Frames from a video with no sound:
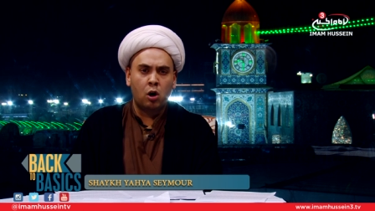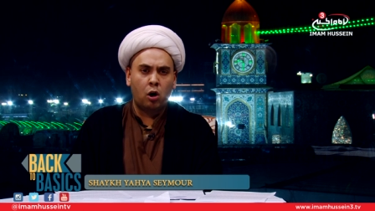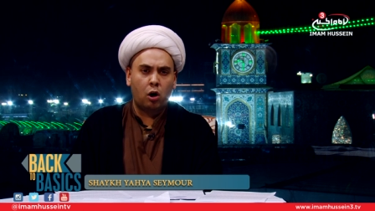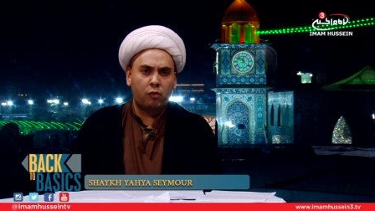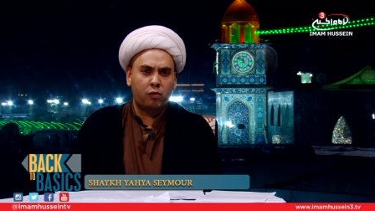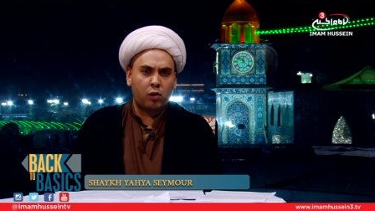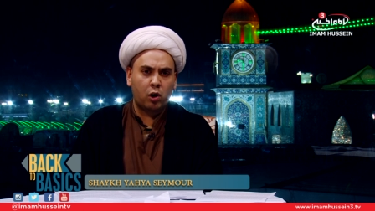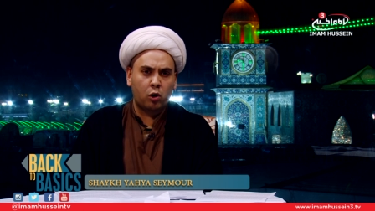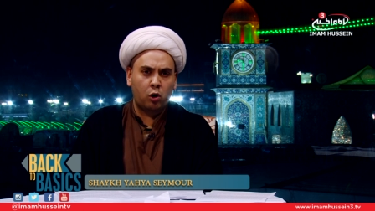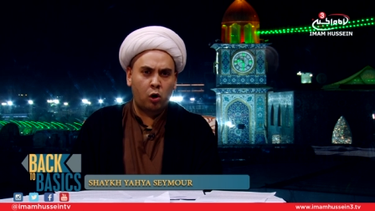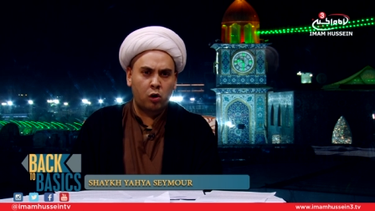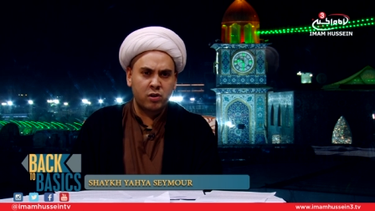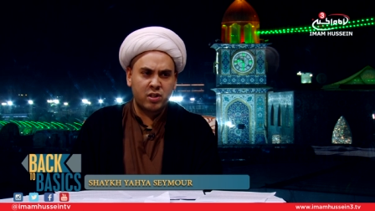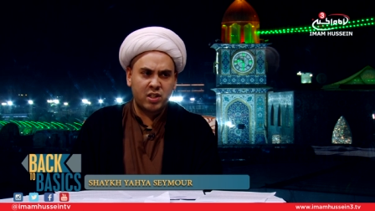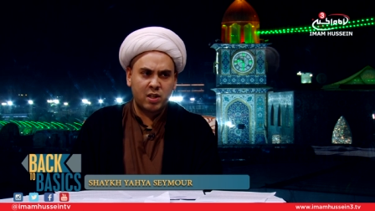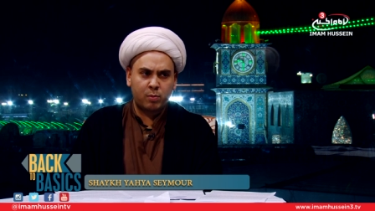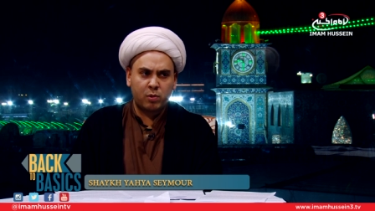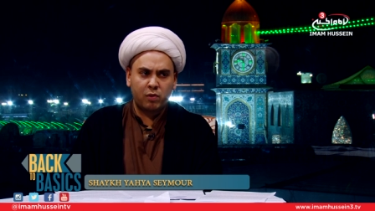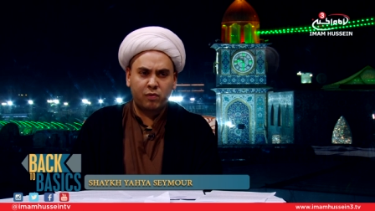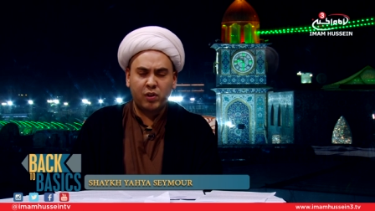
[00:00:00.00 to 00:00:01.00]
of our
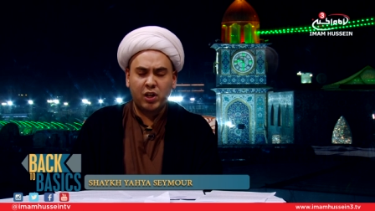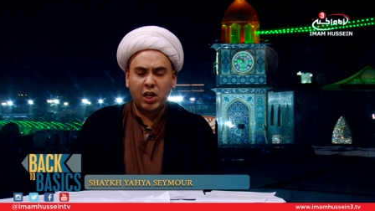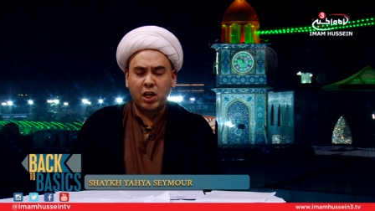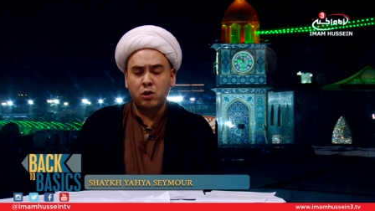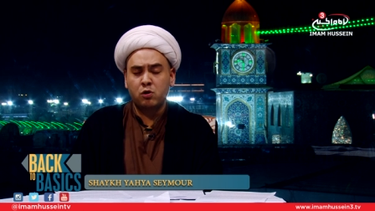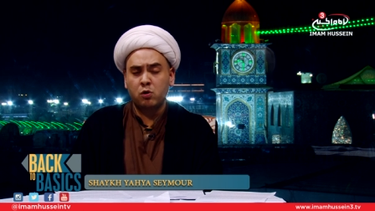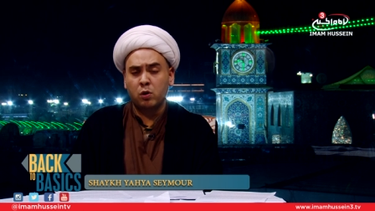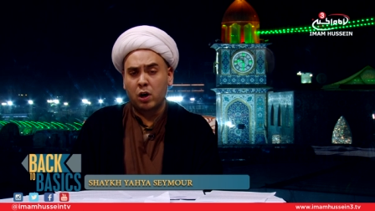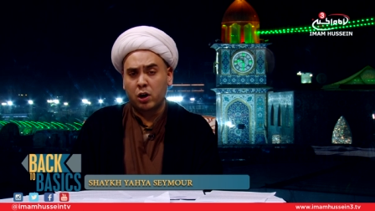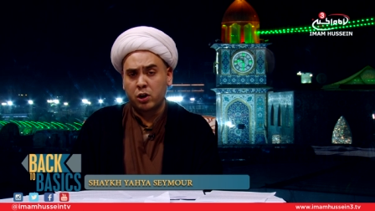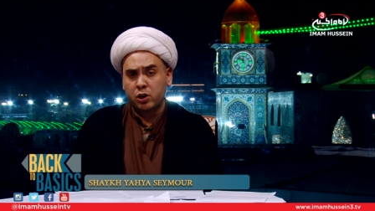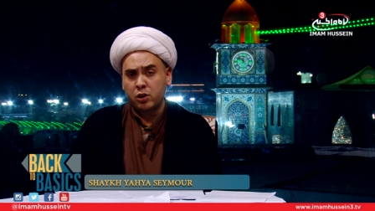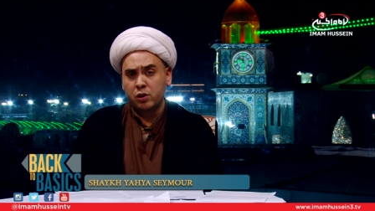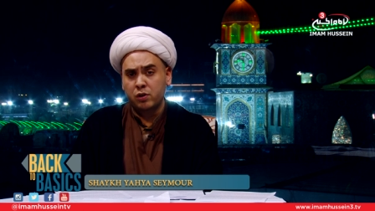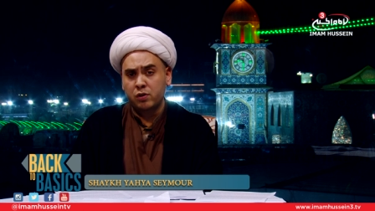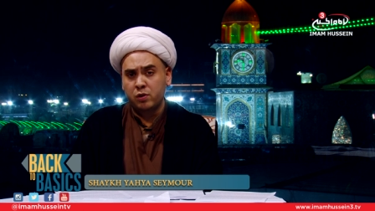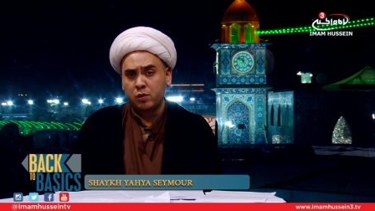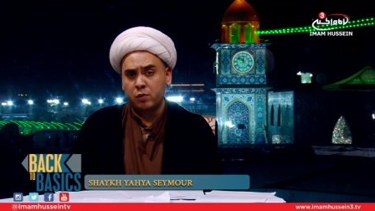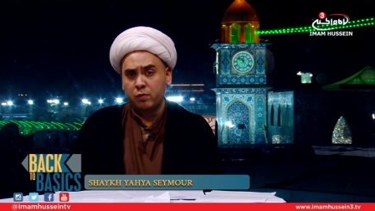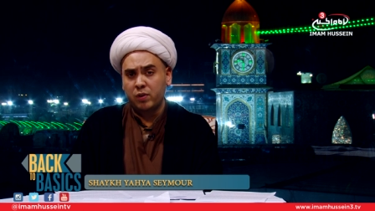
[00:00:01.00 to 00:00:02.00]
concept of the
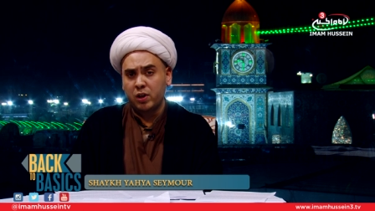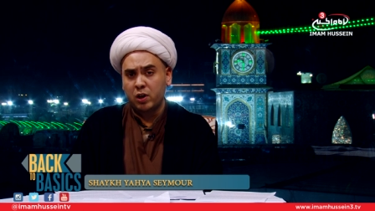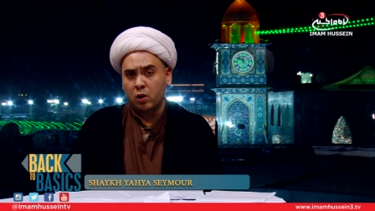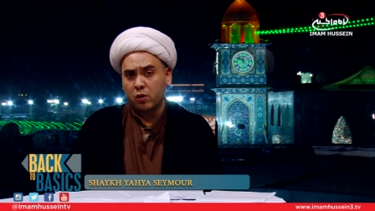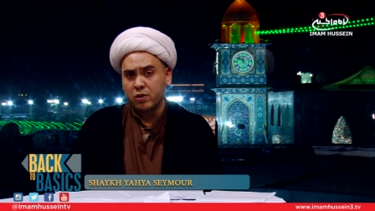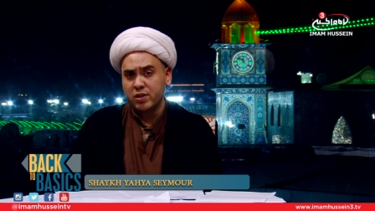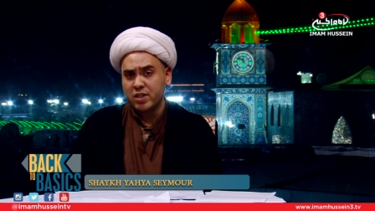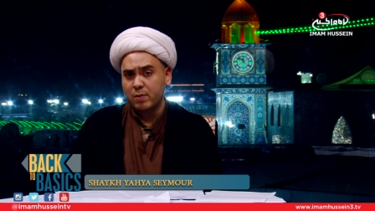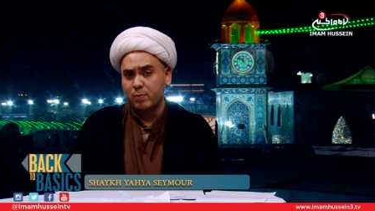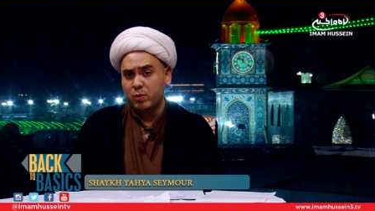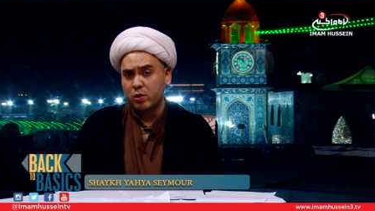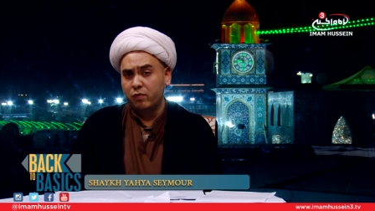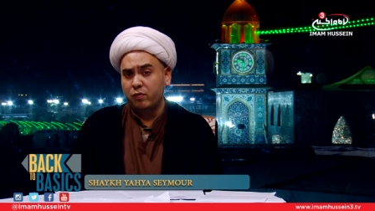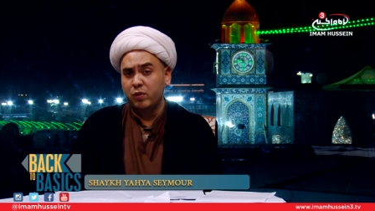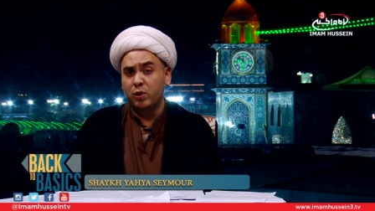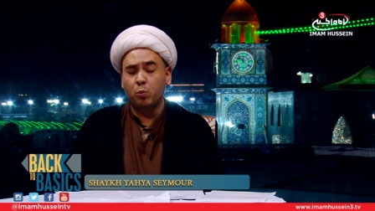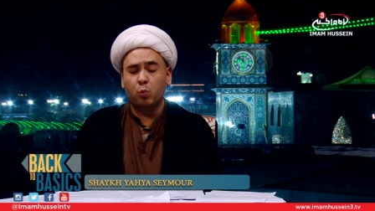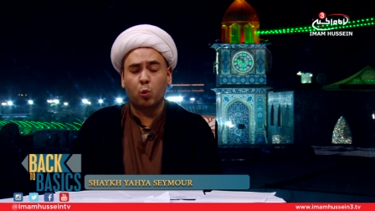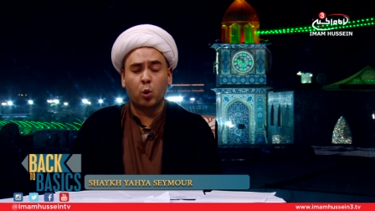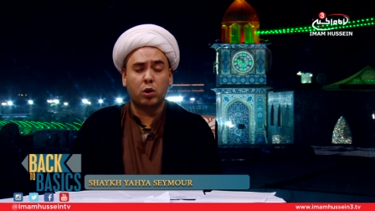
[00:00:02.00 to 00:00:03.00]
introduction to the concept of
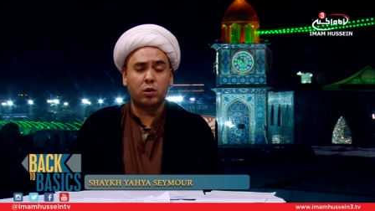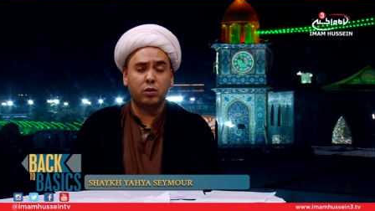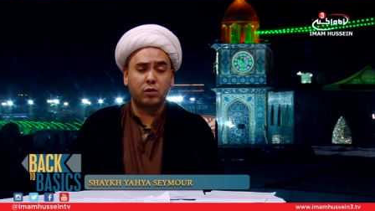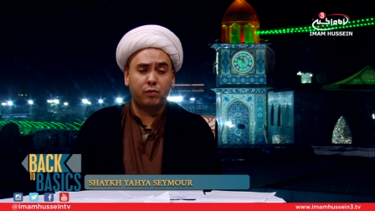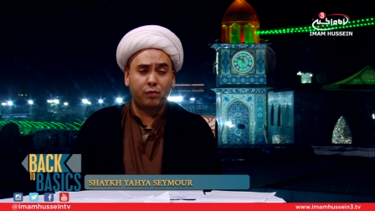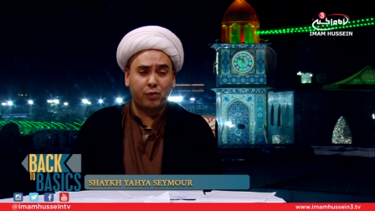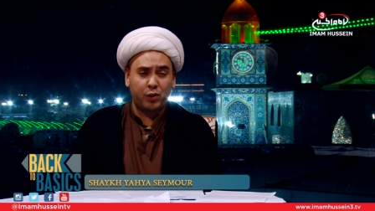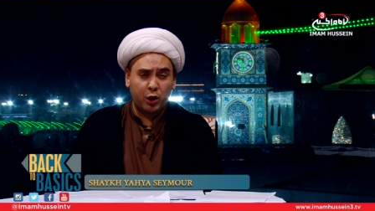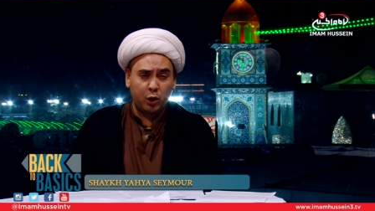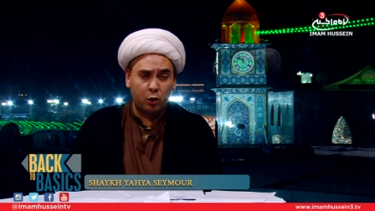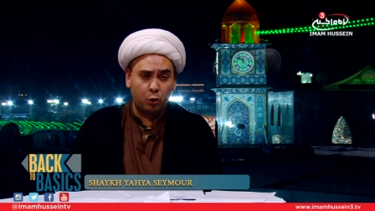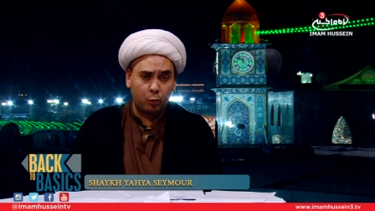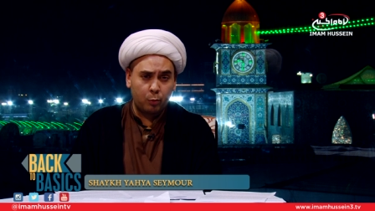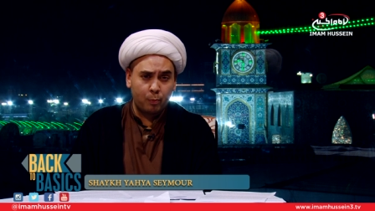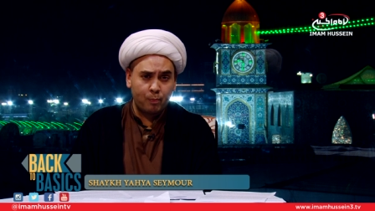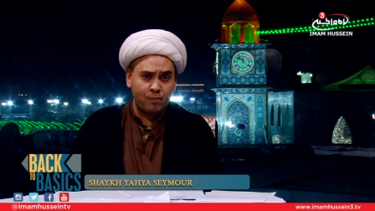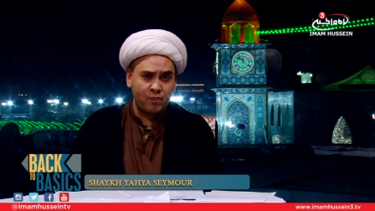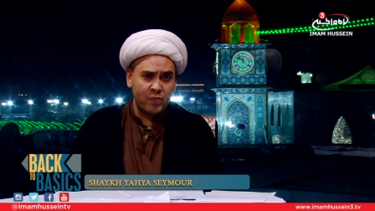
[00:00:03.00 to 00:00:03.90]
the worldview.